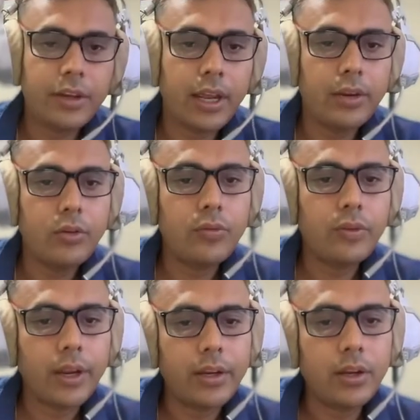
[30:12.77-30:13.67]
to
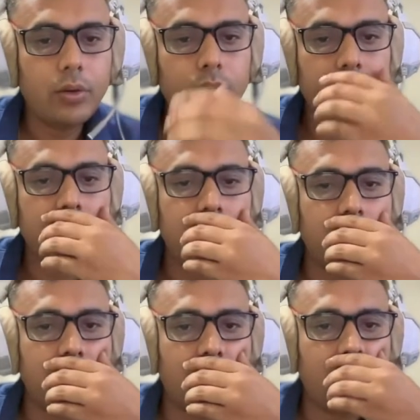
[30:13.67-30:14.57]
find out the
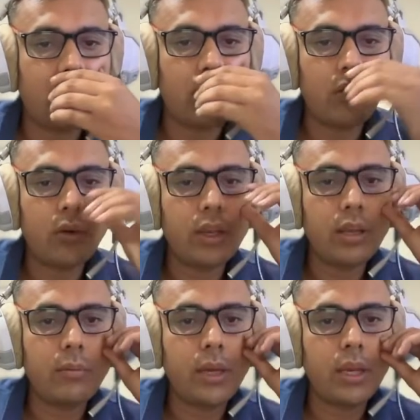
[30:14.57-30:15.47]
way how
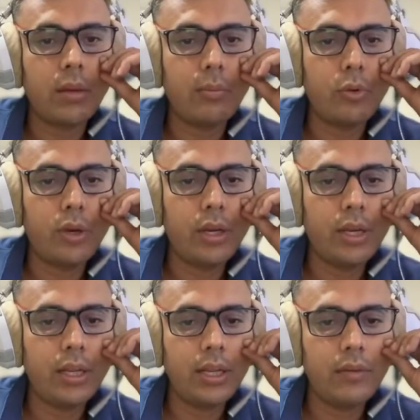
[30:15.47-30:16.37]
can my opponent
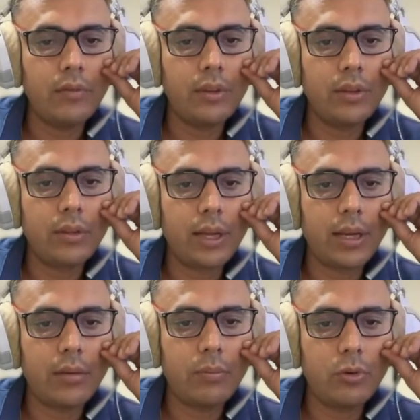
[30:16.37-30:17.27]
dealing with this kind
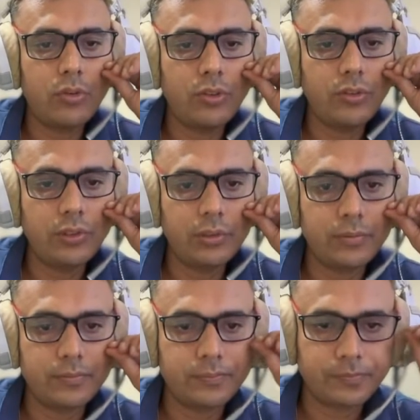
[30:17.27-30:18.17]
of position.
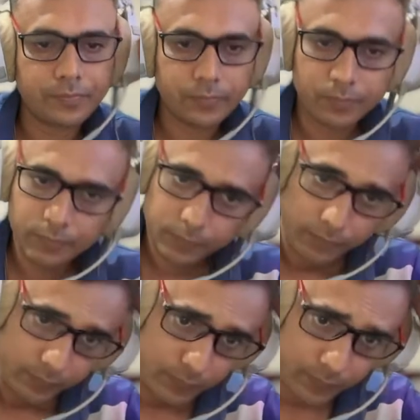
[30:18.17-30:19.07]

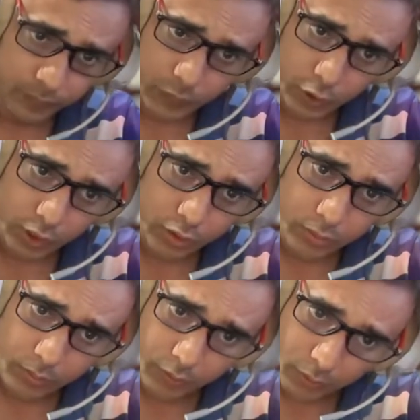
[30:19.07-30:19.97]
So there should
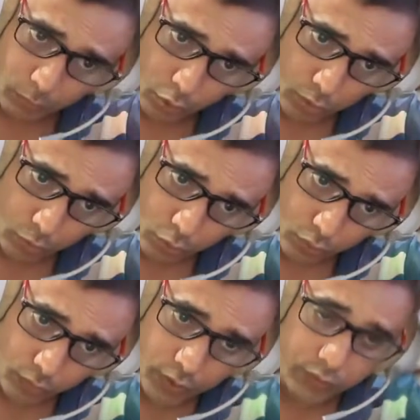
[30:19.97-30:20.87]
be one more
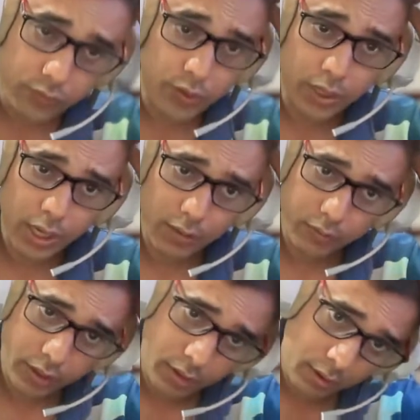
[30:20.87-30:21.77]
move which we have
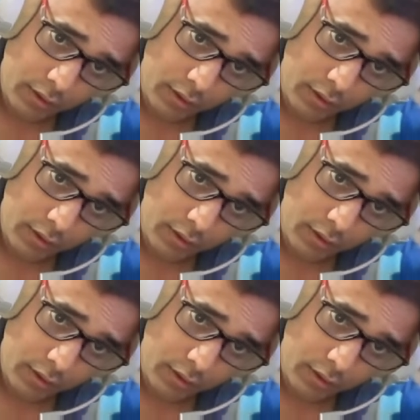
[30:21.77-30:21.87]
in.